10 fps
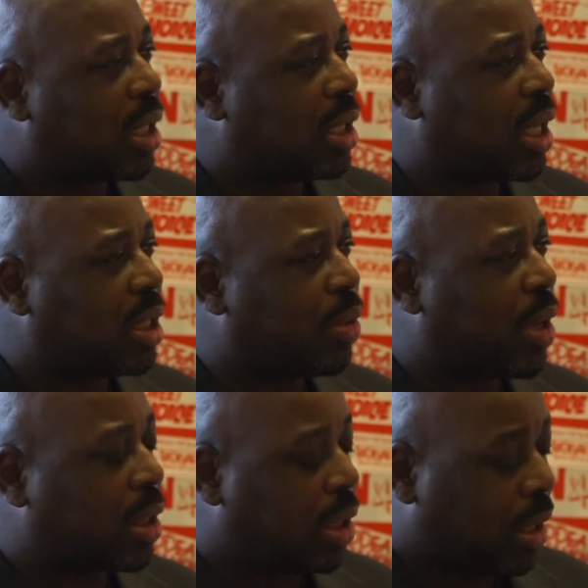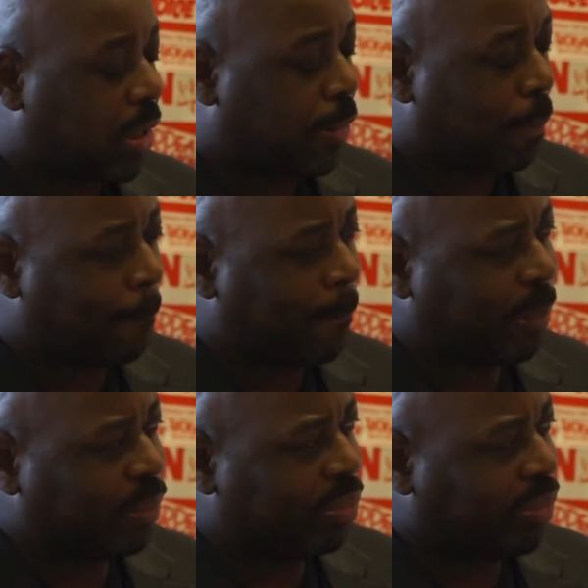Then you had
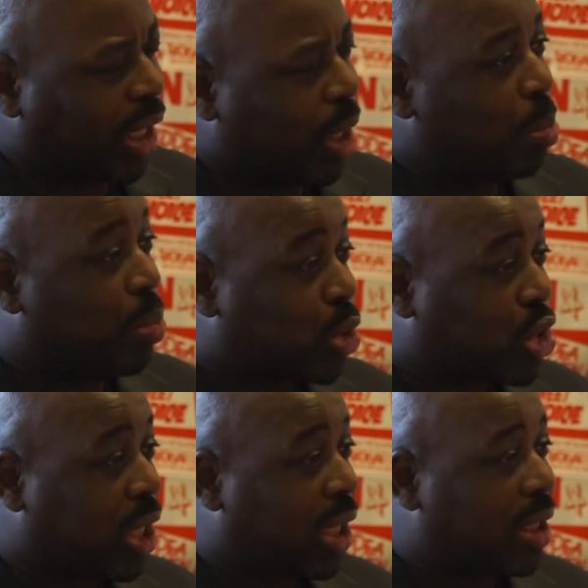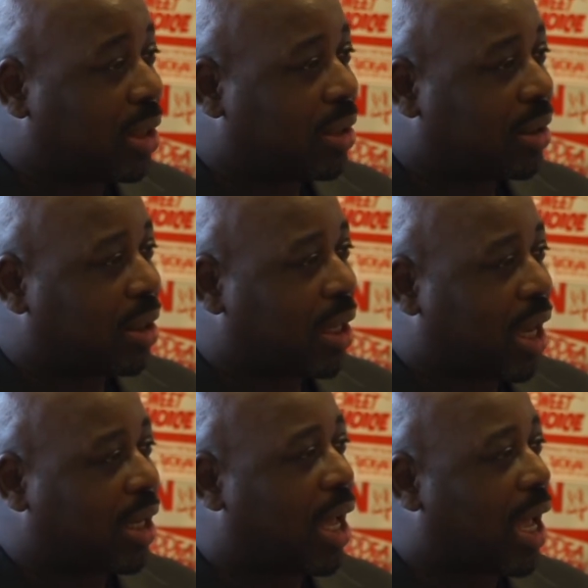Bushy
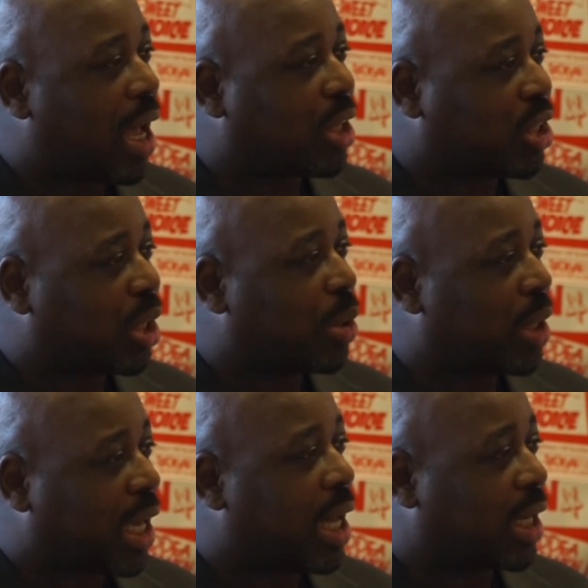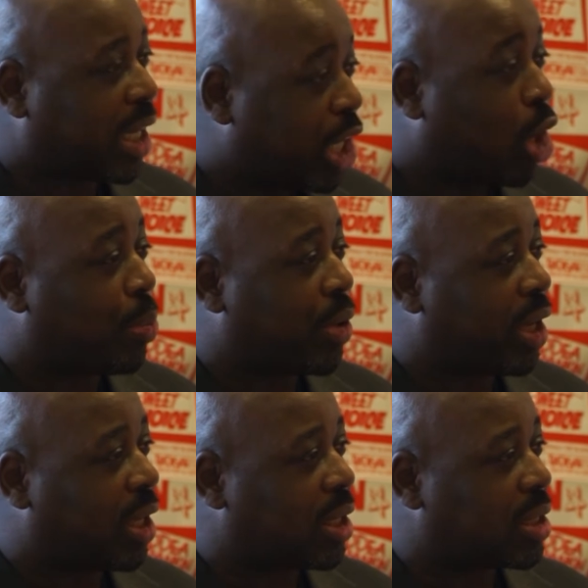and Archie, they were the kind of key
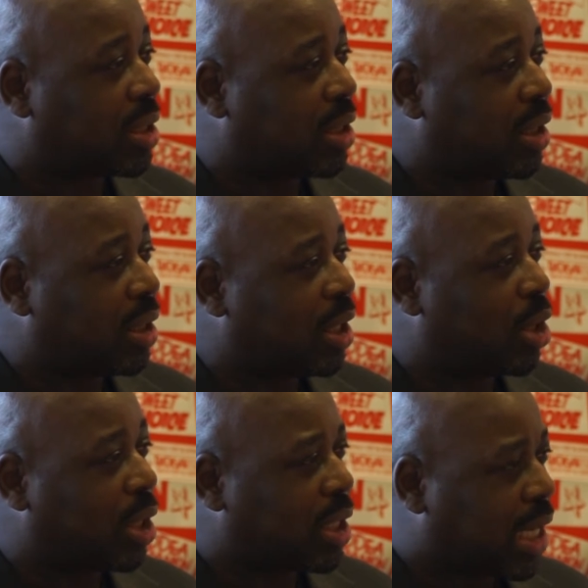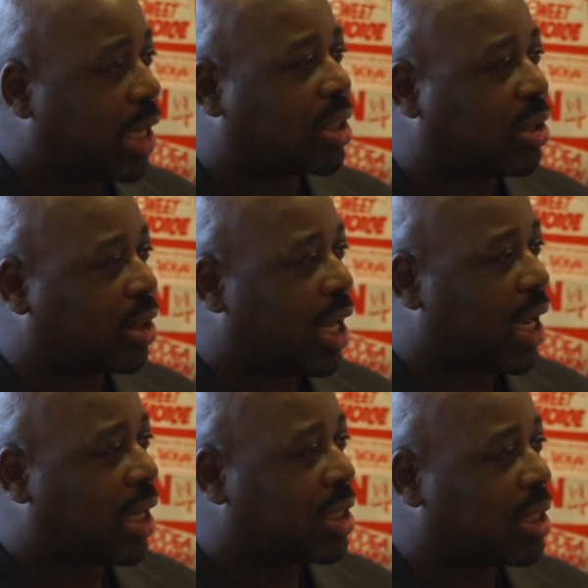operators, the technical
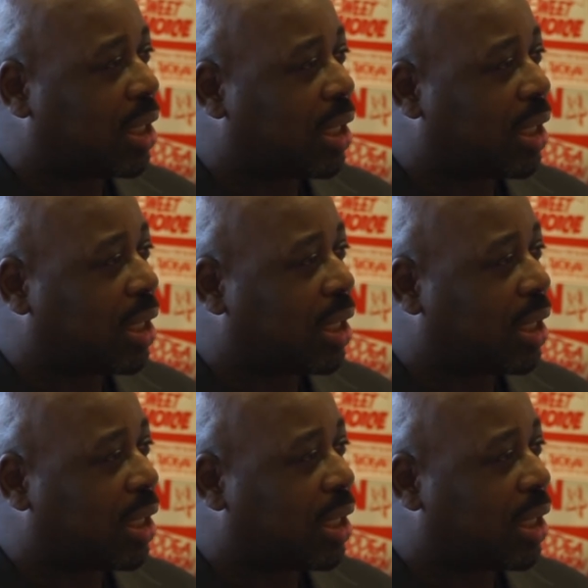guys.